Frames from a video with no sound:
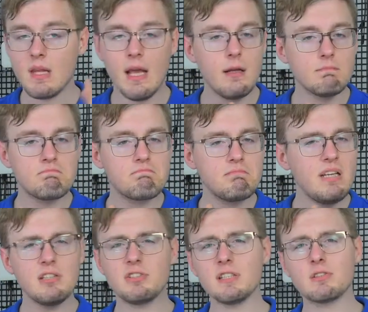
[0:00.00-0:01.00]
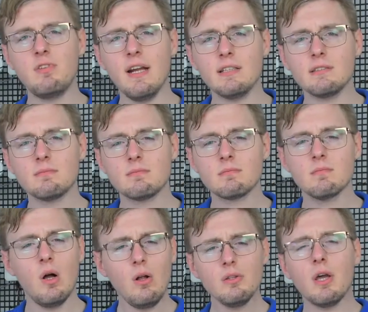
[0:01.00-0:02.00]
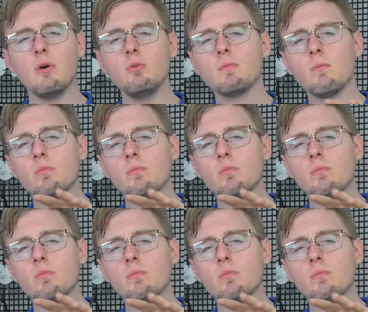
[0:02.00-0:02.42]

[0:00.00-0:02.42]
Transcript: And that is just great. Although,